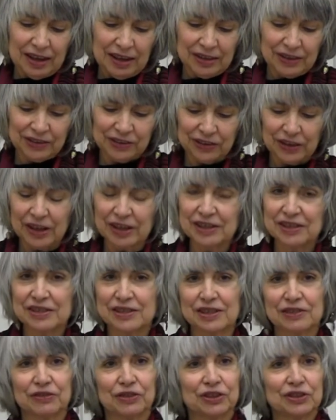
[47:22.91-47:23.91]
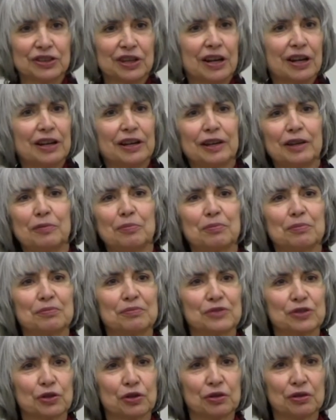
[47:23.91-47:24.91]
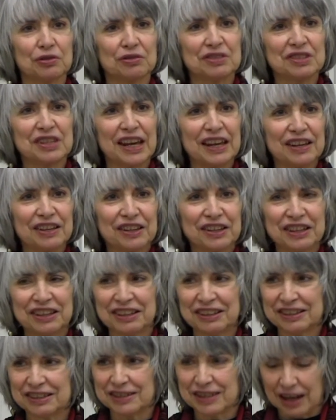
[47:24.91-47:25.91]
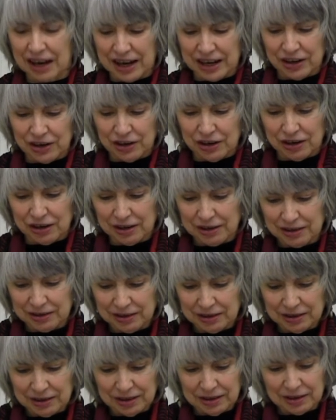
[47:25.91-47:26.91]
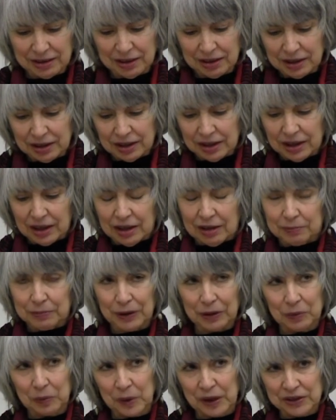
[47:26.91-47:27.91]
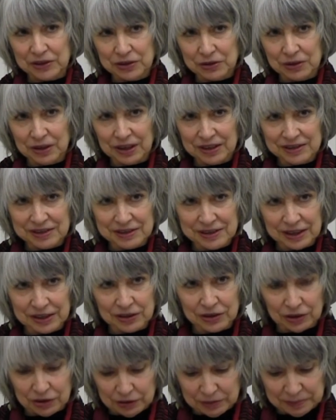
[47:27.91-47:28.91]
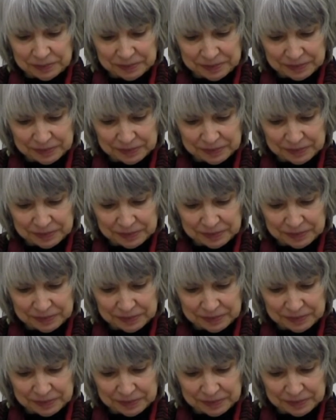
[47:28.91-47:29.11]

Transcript: The signs of the time turn daily dire. But what do they signal?